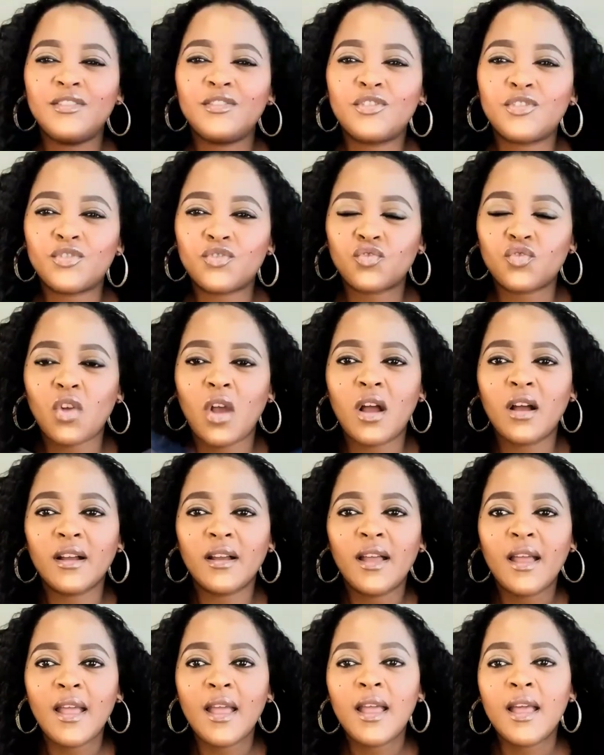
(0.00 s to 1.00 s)
in
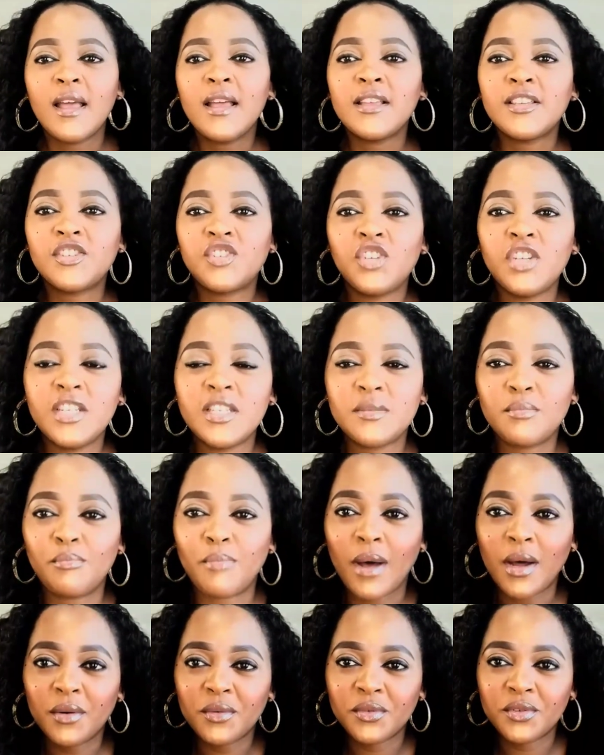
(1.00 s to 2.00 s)
strong. Shit is
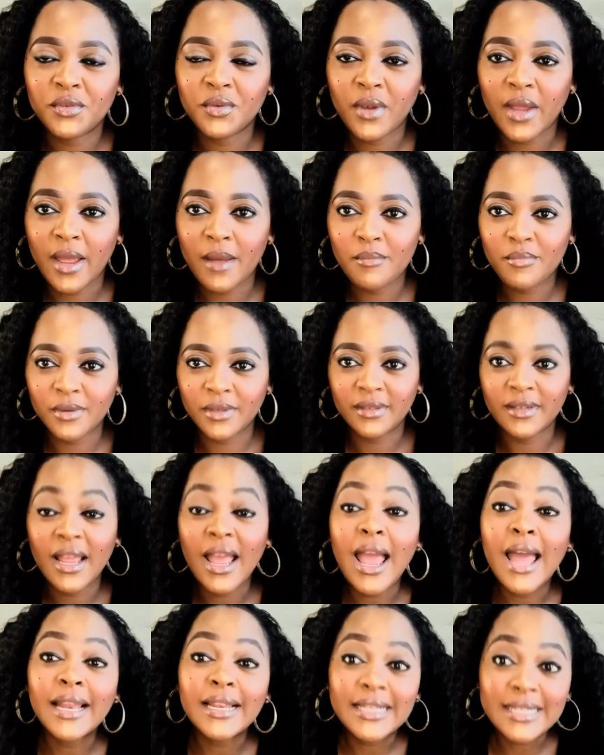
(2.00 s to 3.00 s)
bound to happen
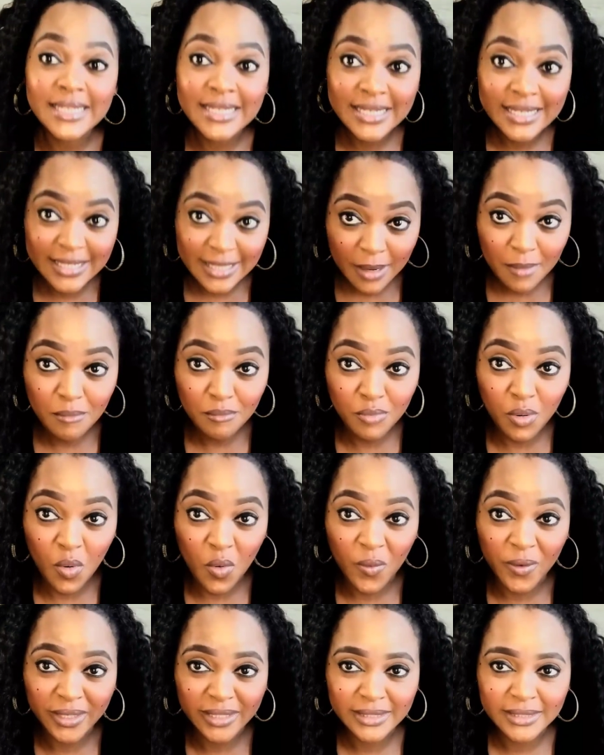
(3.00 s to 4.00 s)
at some
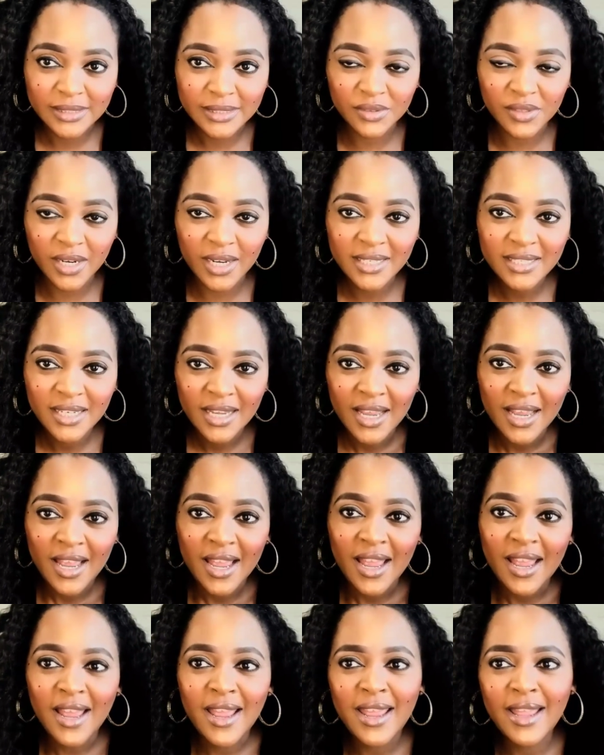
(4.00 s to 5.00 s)
point, right?
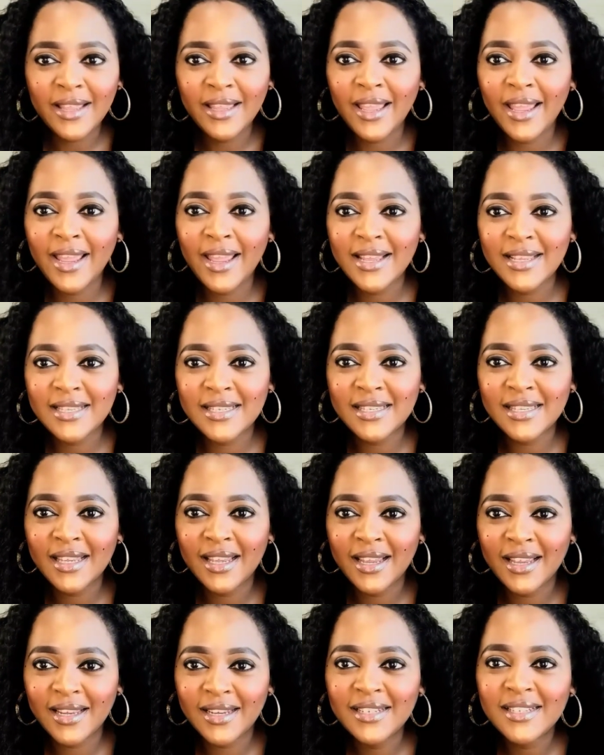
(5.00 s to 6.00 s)
AKA
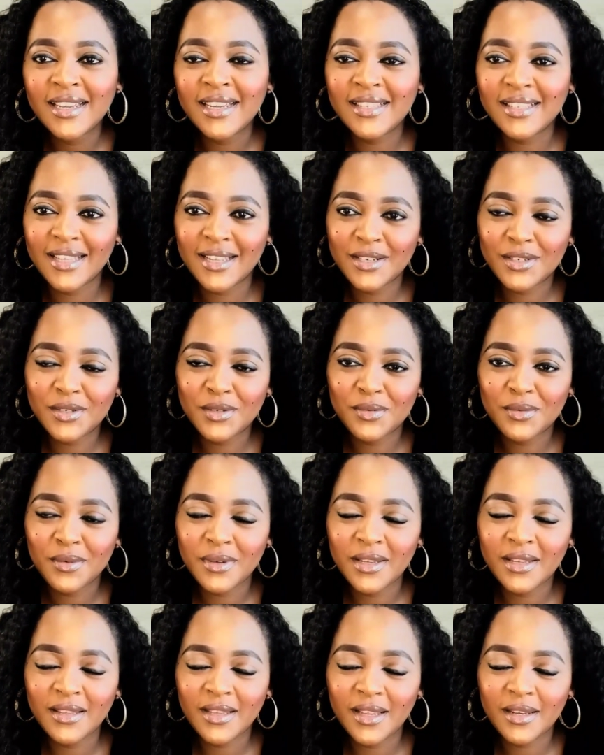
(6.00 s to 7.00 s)
said in
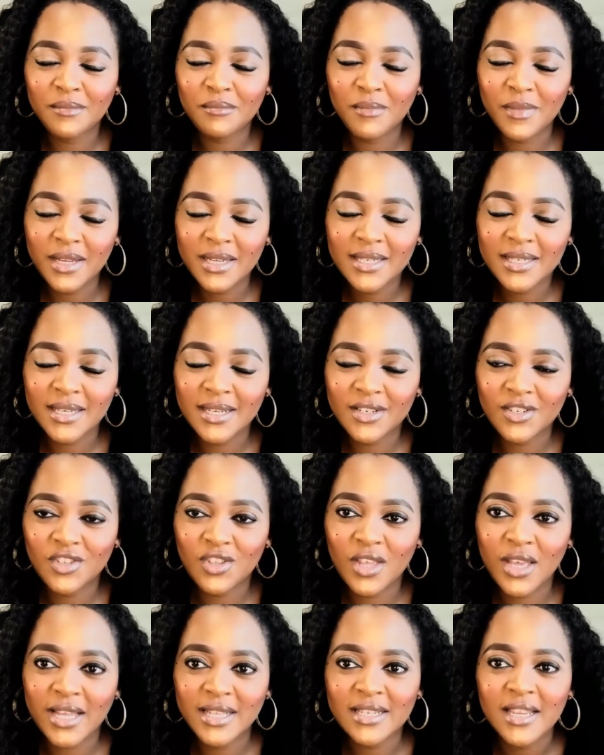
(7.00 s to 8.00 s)
that
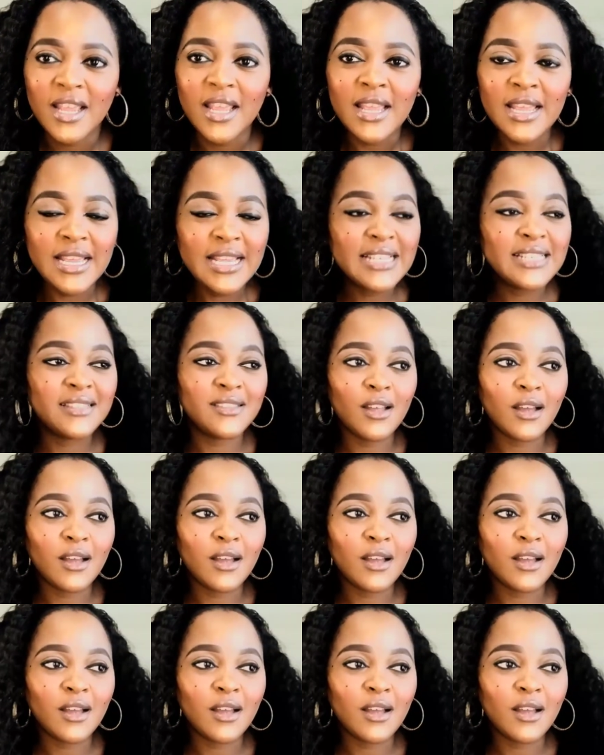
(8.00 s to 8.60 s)
message that he's